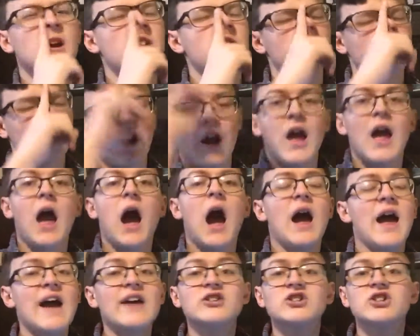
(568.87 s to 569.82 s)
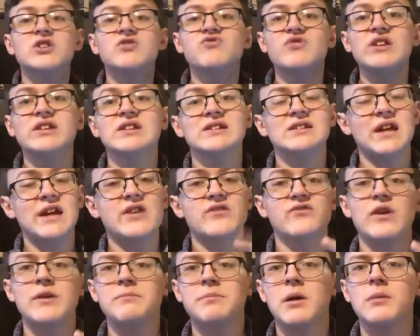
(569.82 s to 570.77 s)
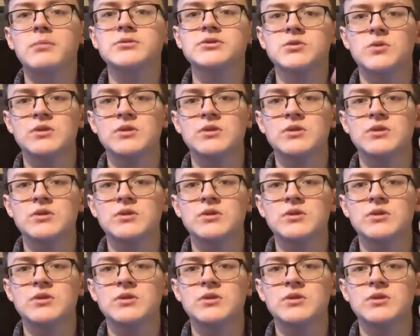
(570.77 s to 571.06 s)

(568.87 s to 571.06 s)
I actually really like Redbubble,